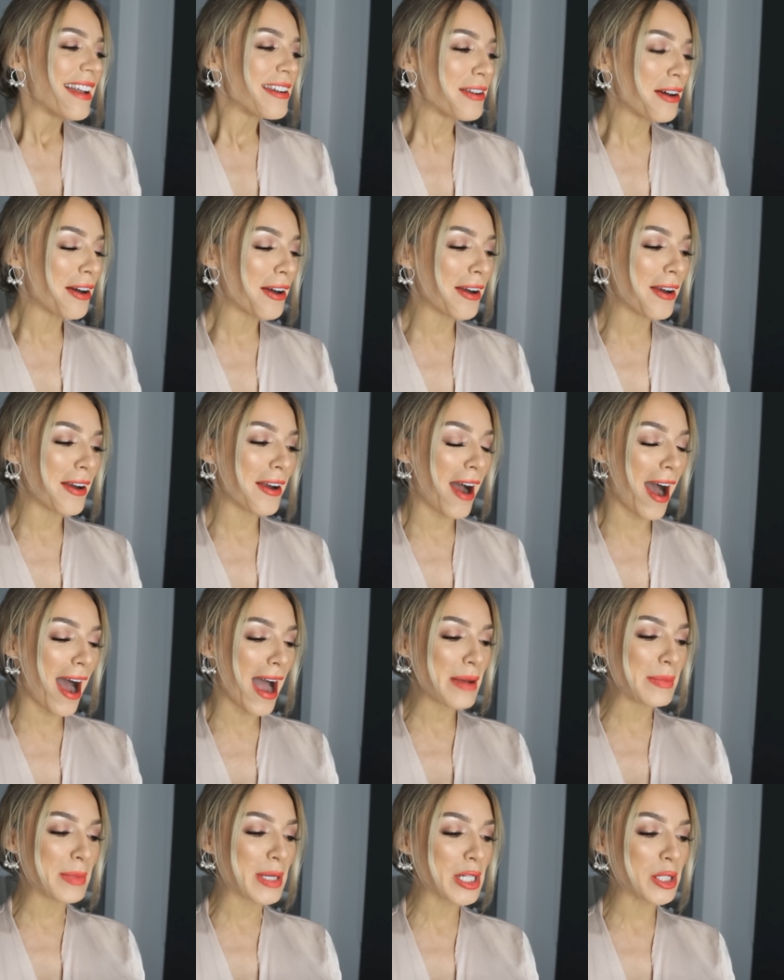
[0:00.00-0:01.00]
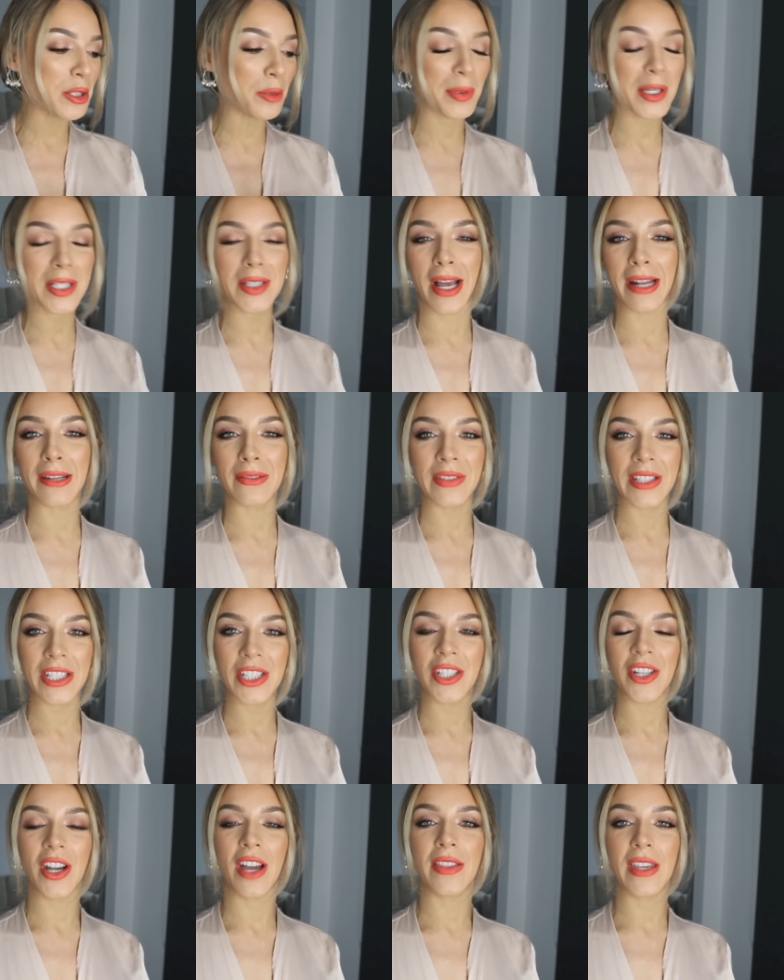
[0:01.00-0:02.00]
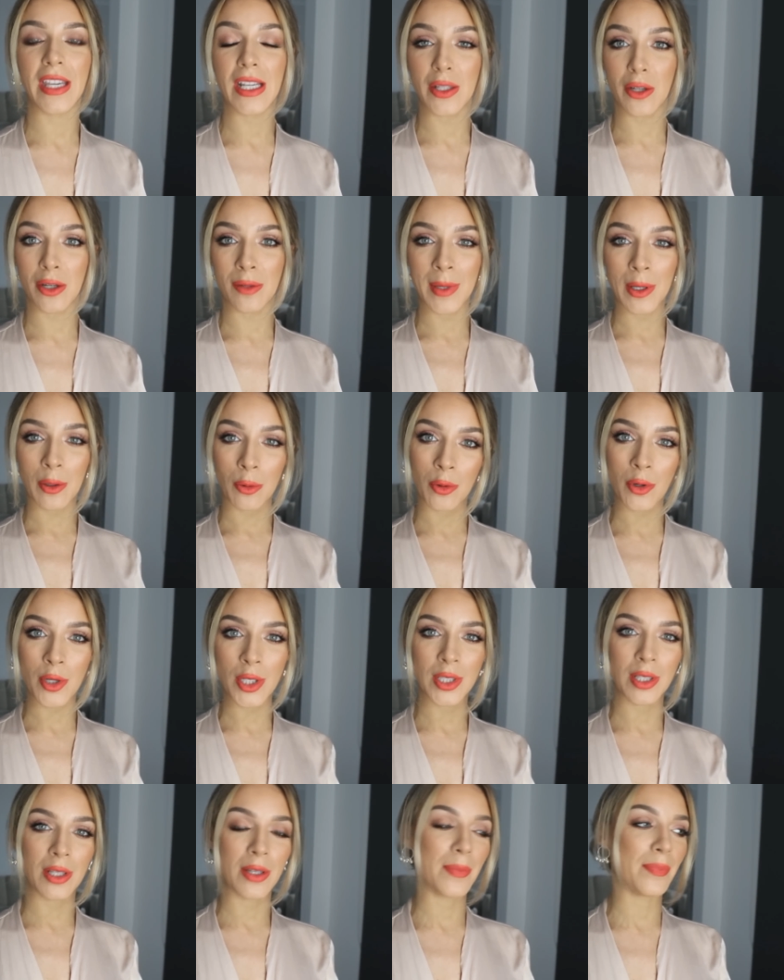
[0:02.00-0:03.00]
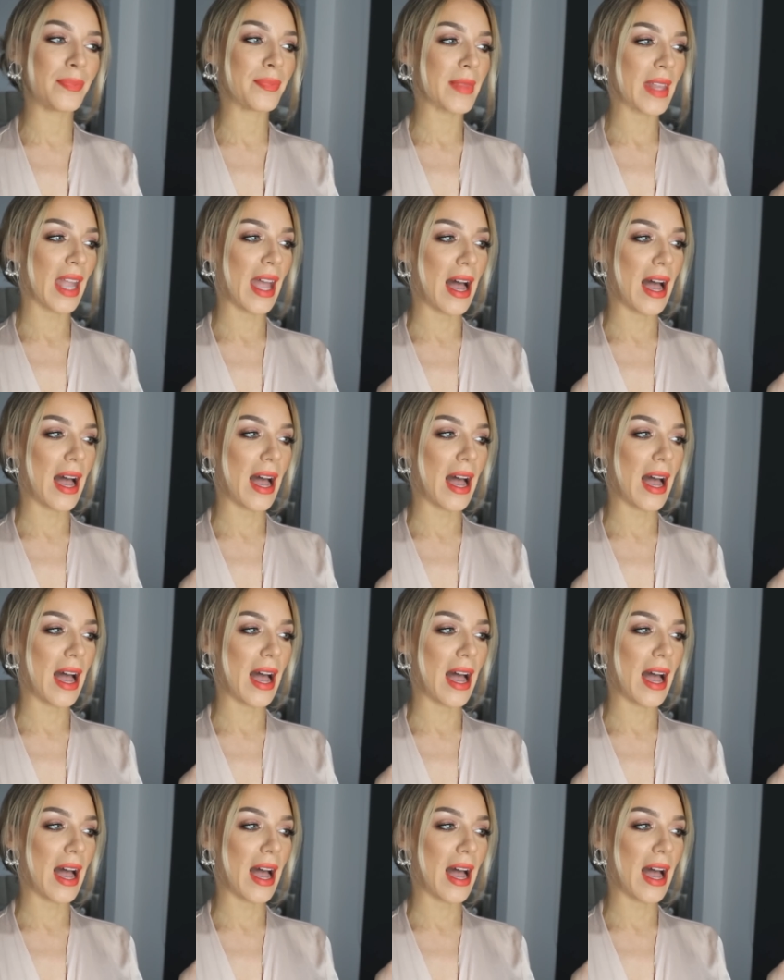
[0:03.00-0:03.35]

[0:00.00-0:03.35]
No, I'm just super excited for this year. I think it's going to be awesome.